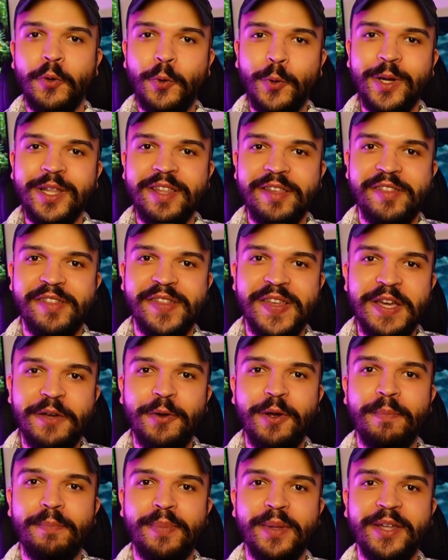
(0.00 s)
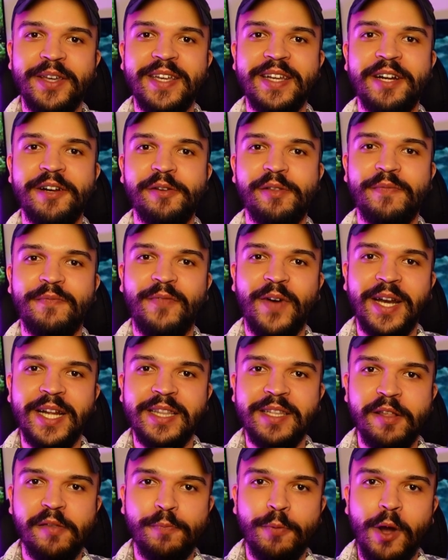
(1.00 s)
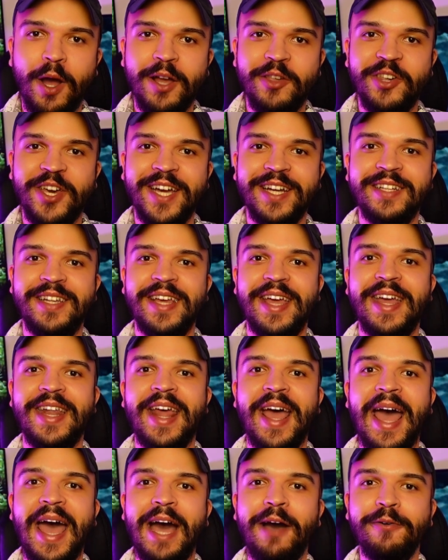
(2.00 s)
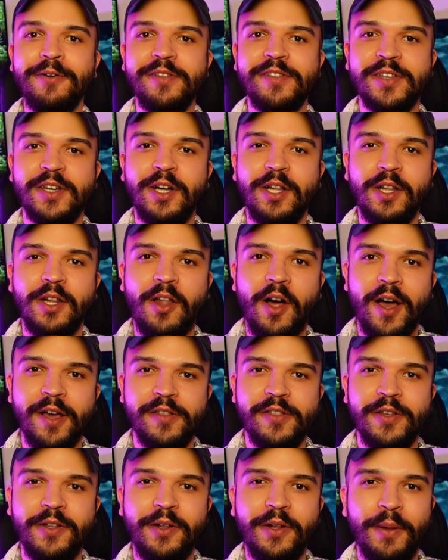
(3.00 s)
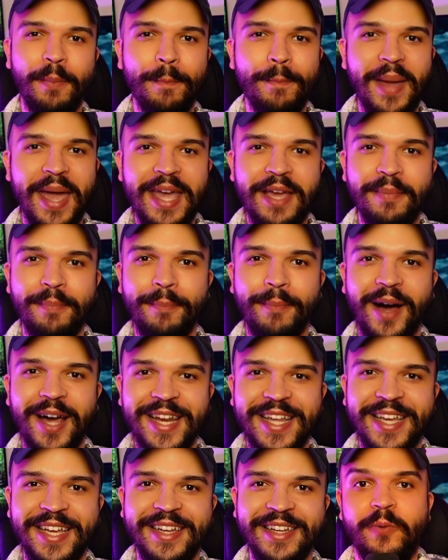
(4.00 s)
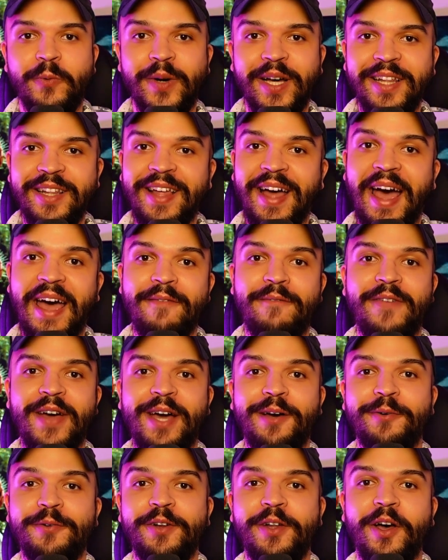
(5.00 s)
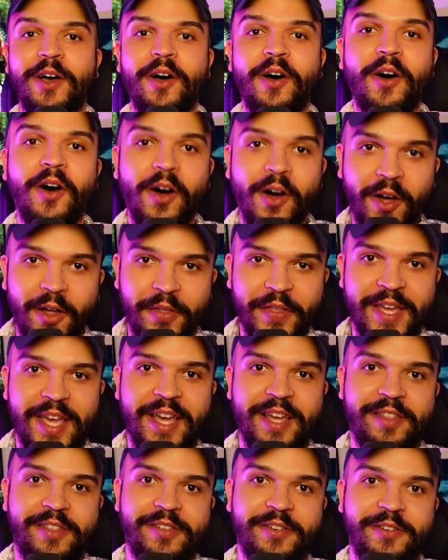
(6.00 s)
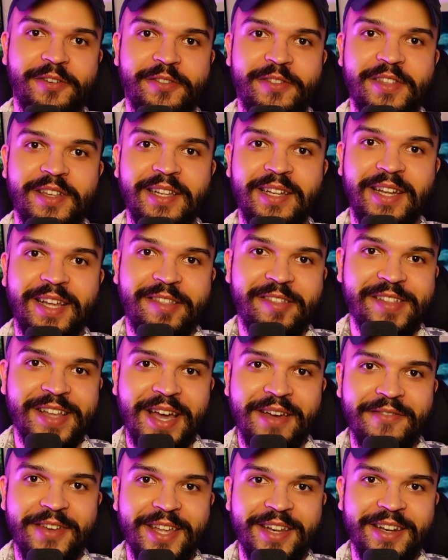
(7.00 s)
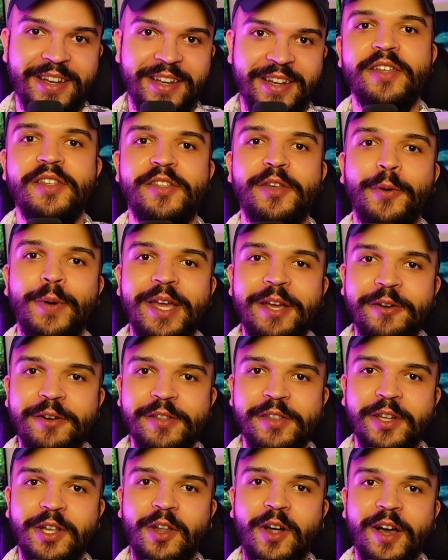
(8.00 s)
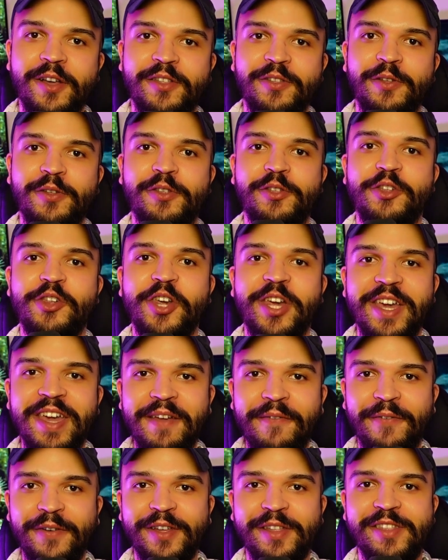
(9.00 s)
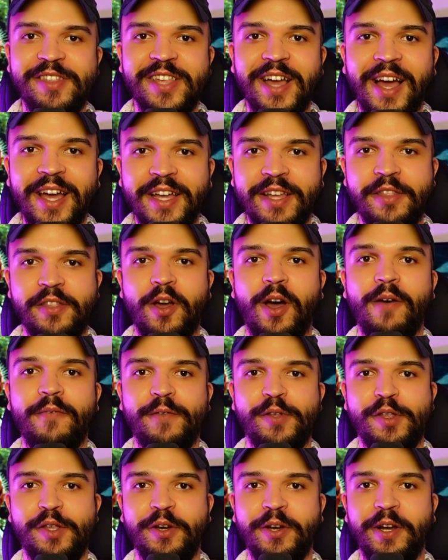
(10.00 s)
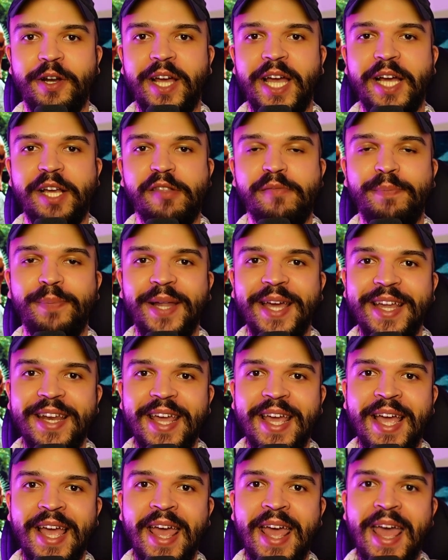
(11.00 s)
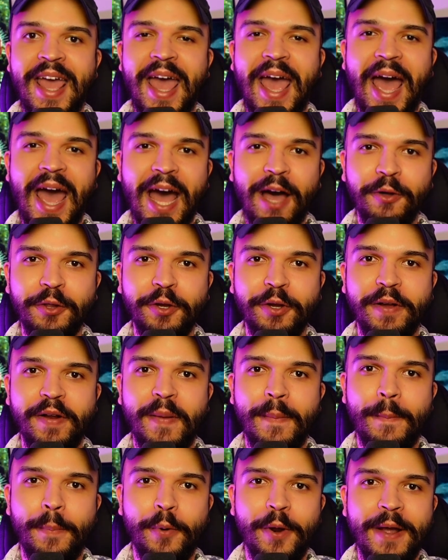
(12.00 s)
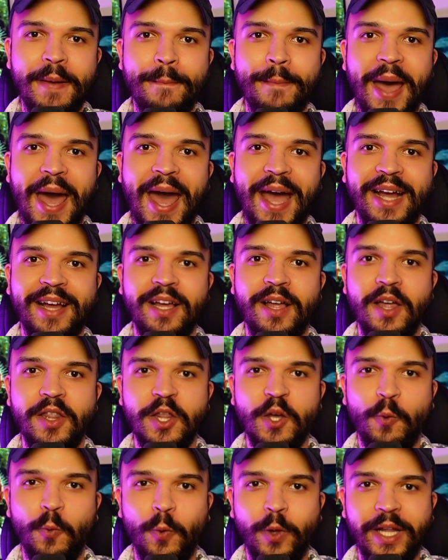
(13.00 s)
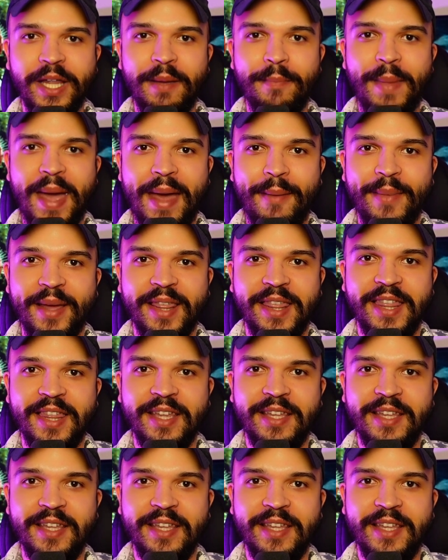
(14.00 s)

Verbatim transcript: Who are the secret billionaires funding this project? And how does Colossal make money? Well, I found all the answers. Let's dive in. So here is Colossal's chief science officer explaining how they're going to bring back the woolly mammoth.